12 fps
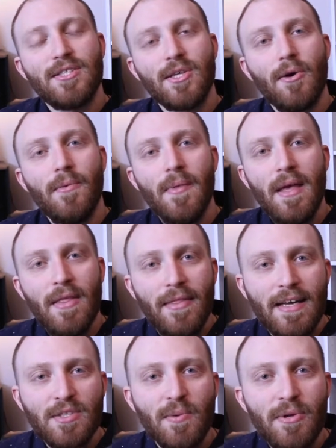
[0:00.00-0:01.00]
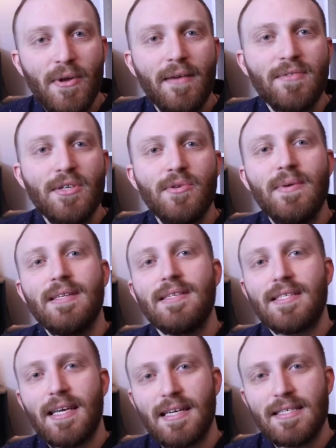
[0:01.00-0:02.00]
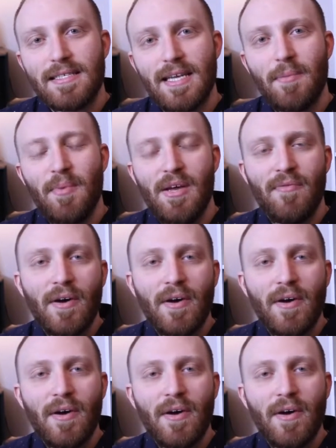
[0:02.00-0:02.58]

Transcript: And so that's what you have to do in this second step.